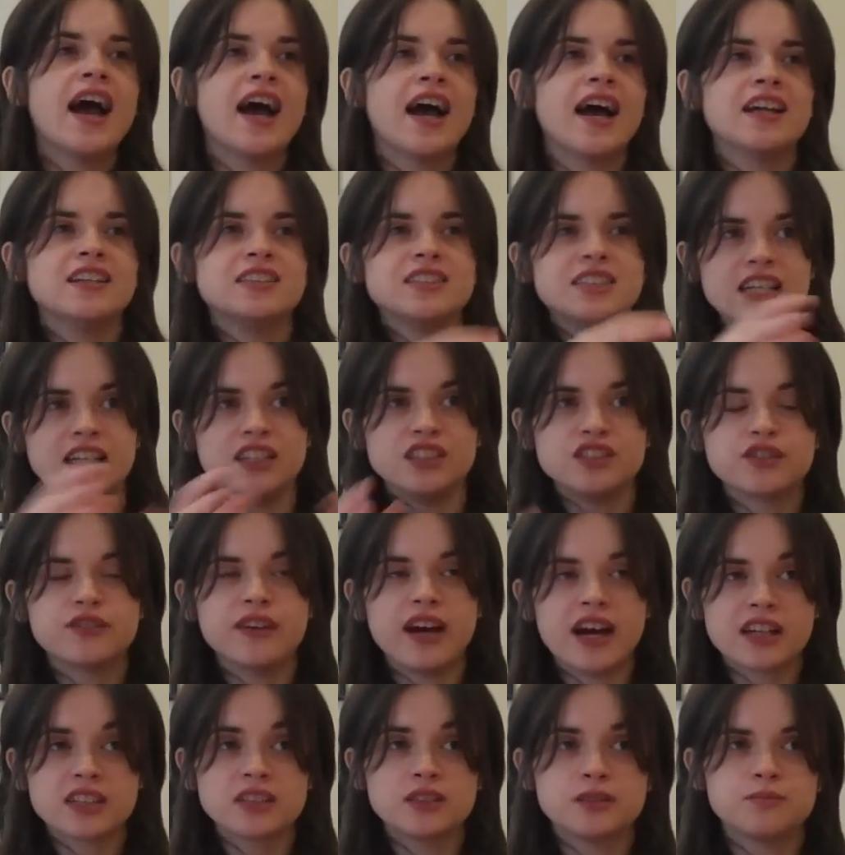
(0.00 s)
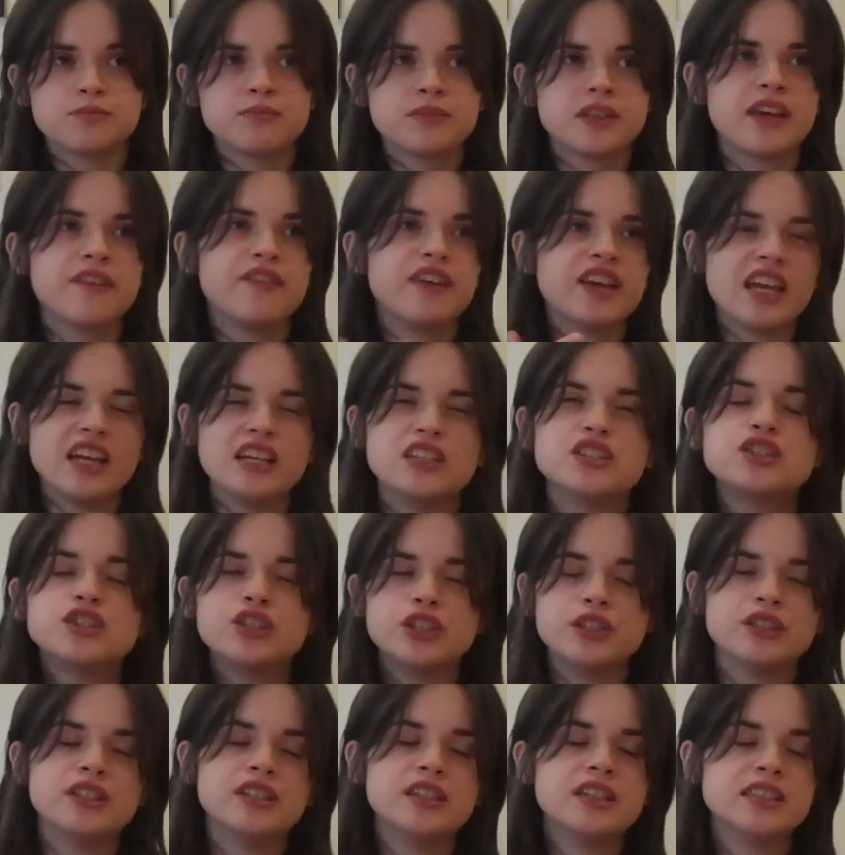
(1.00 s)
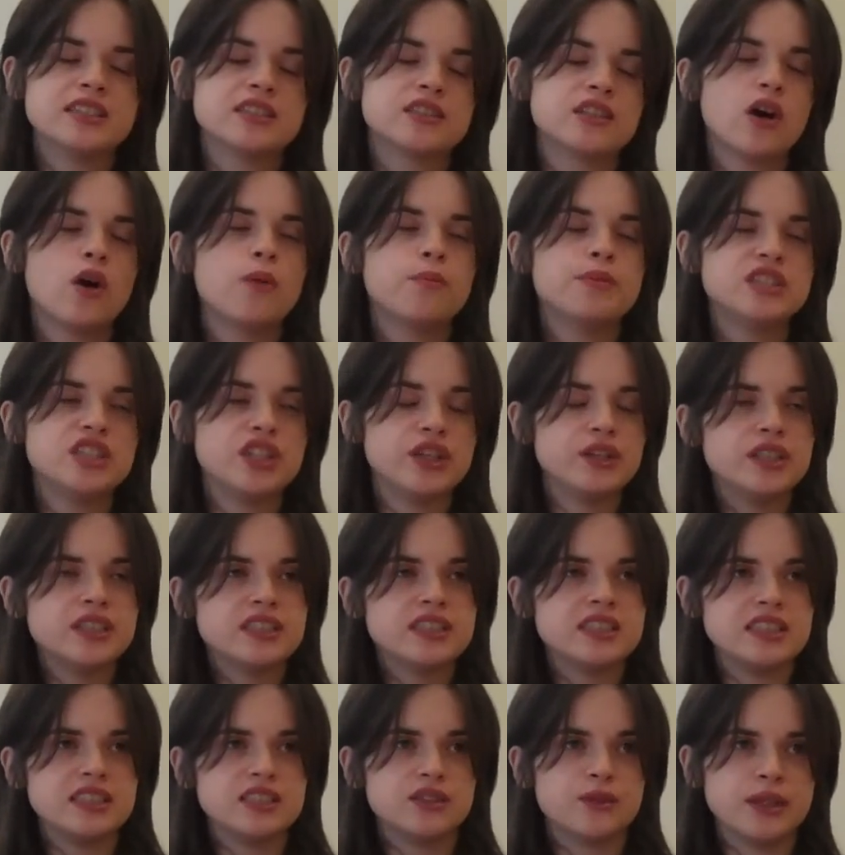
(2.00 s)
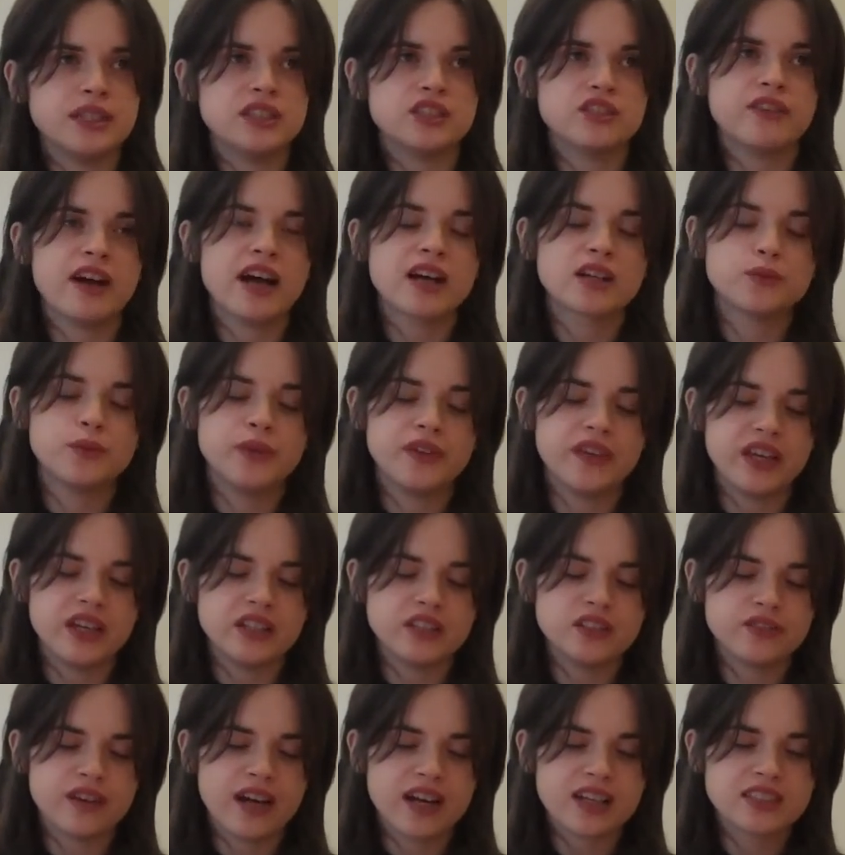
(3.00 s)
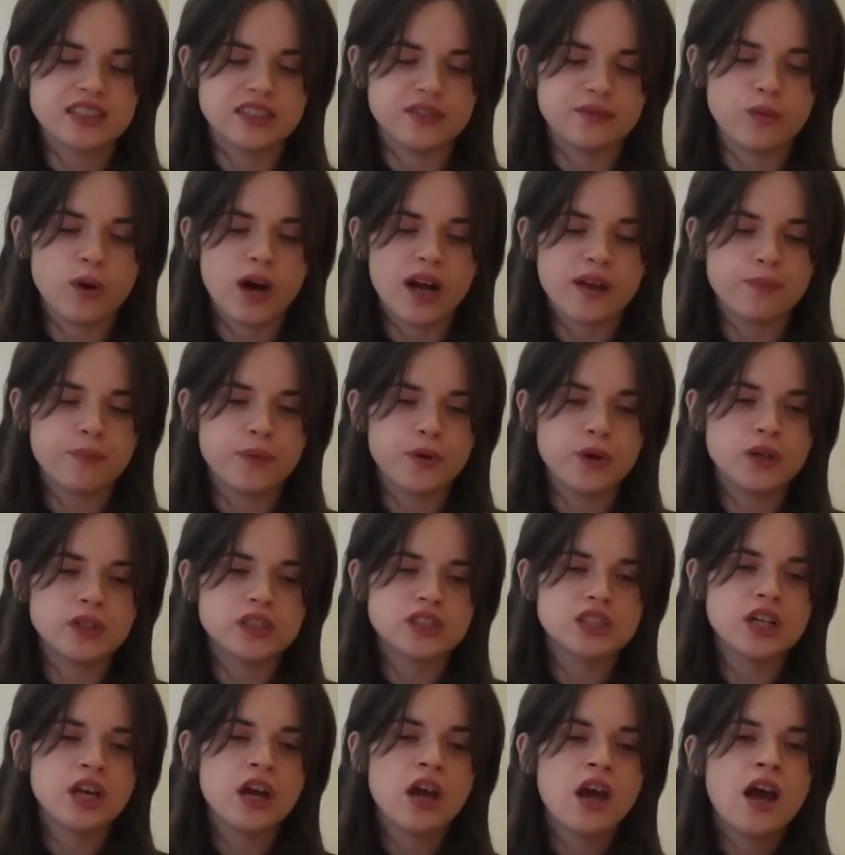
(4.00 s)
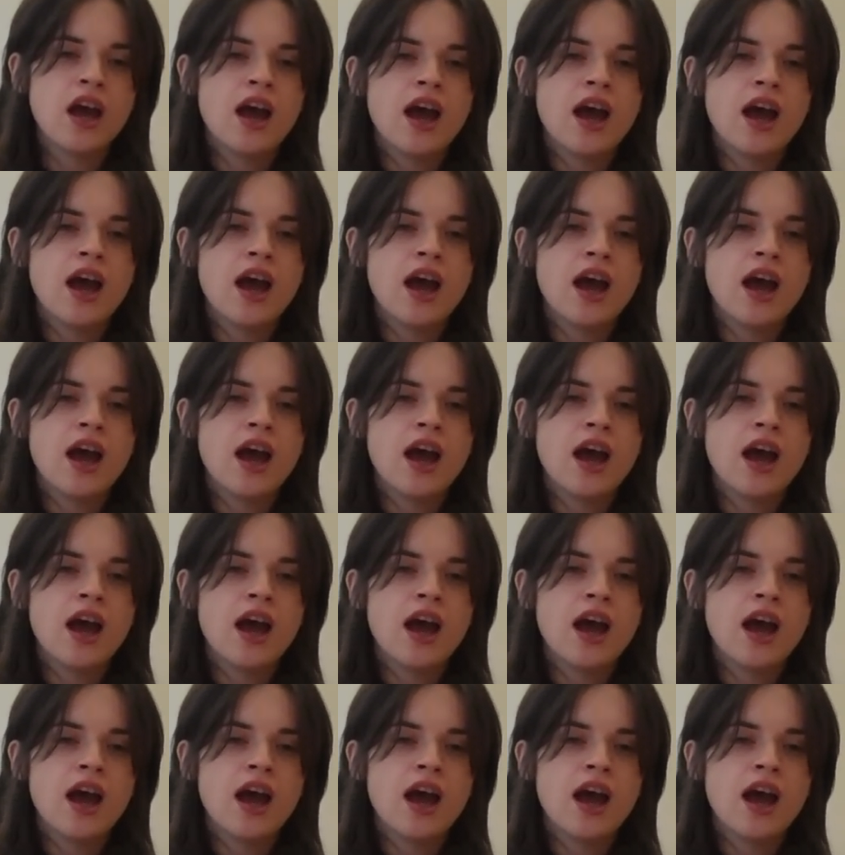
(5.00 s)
and interact, giving each student this opportunity to interact with the interactive whiteboard.